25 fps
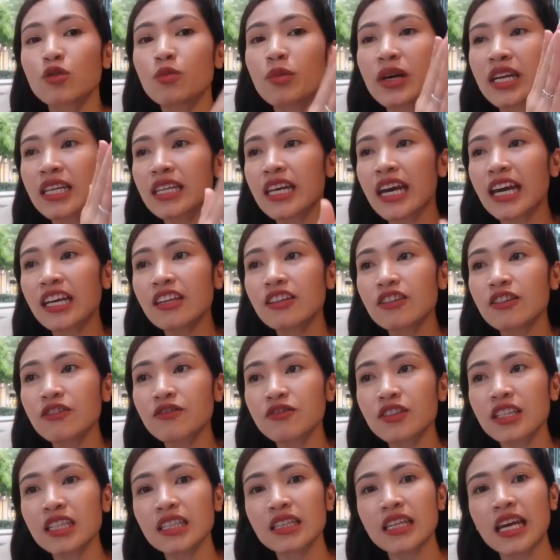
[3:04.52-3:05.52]
So, by the end of
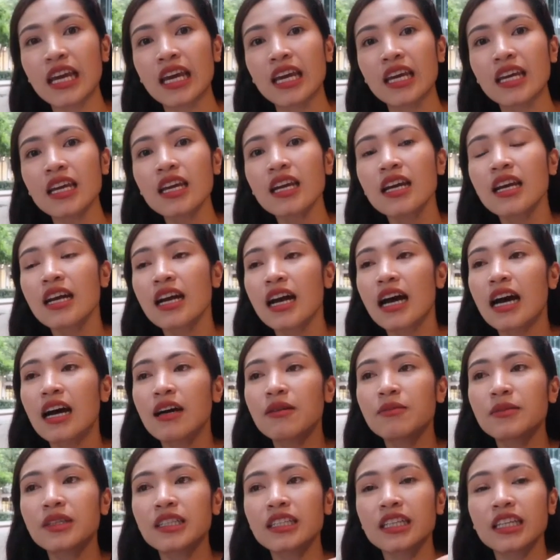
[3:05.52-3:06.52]
the day,
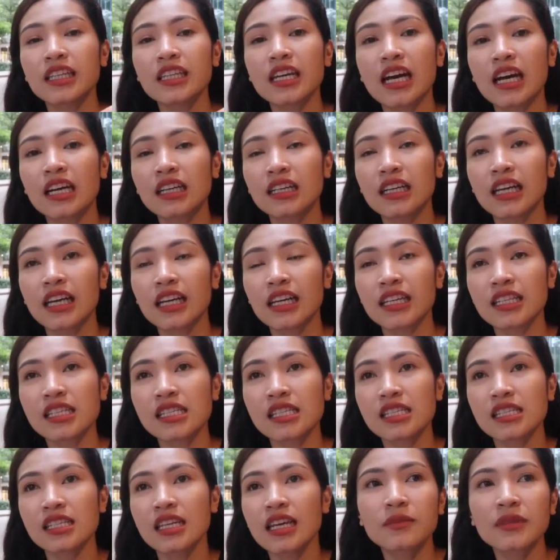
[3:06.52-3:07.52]
ang mangyayari is
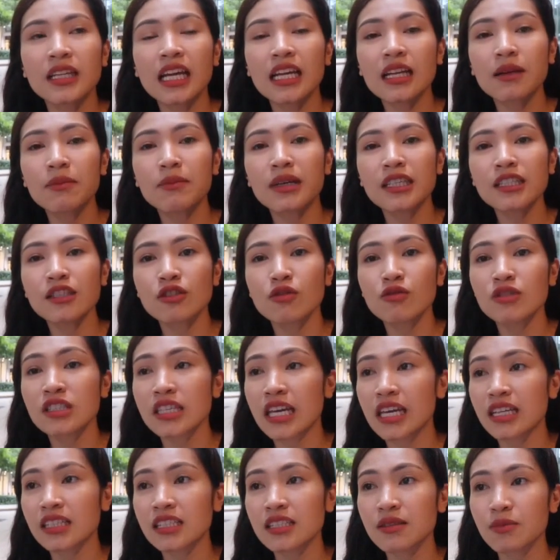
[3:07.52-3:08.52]
lalabas yung
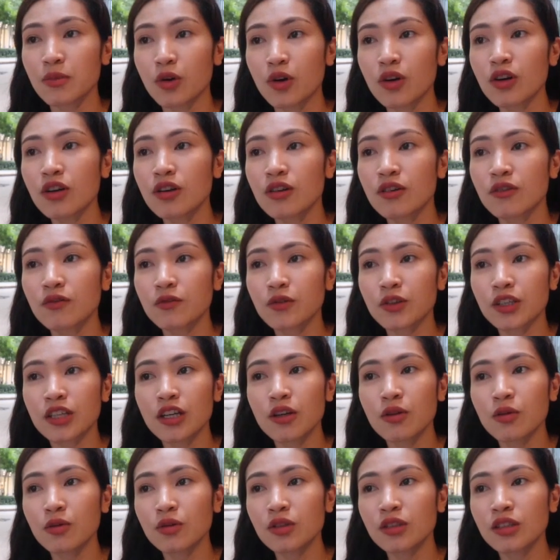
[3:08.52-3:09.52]
sales mo for
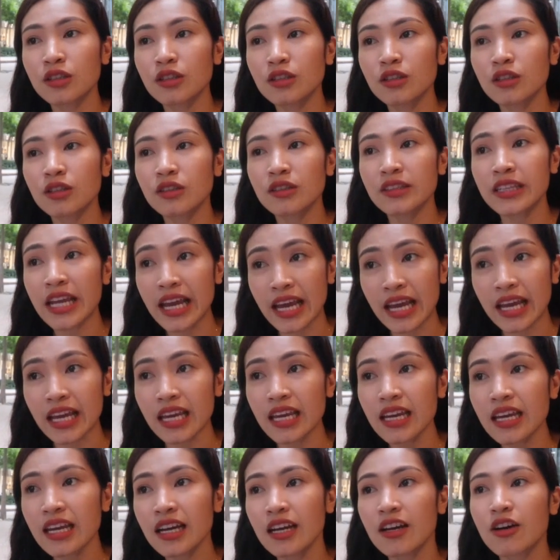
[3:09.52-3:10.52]
the whole
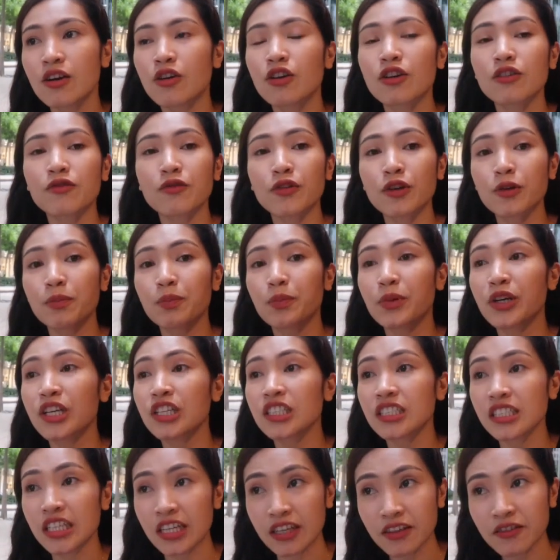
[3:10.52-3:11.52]
day or for per
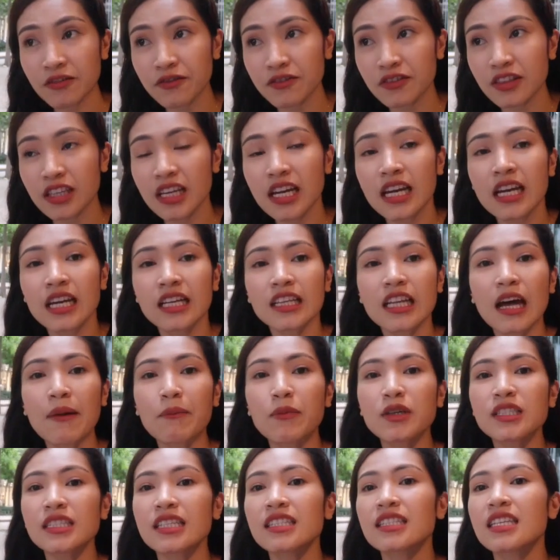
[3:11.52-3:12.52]
shift.
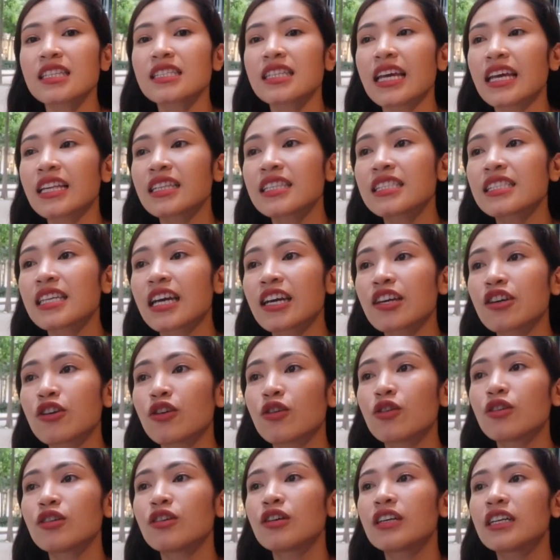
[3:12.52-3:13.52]
Tapos, isi-send
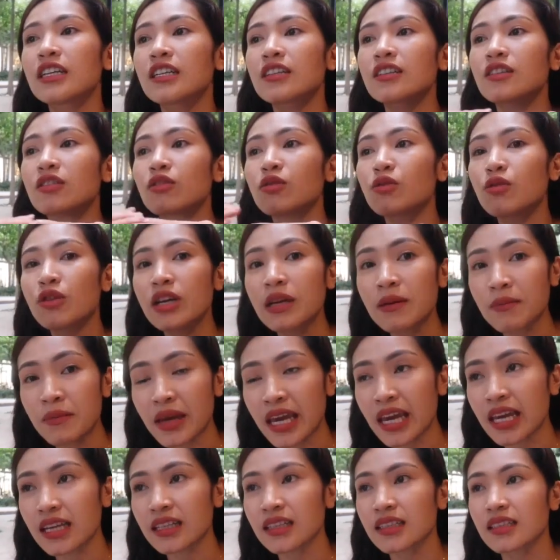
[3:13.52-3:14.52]
sa'yo through
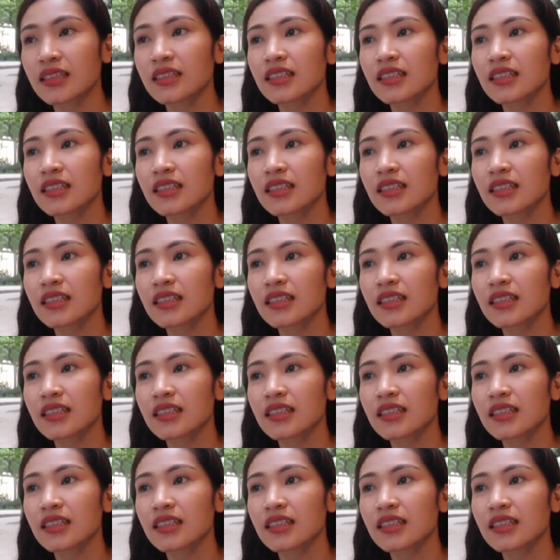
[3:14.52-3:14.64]
email.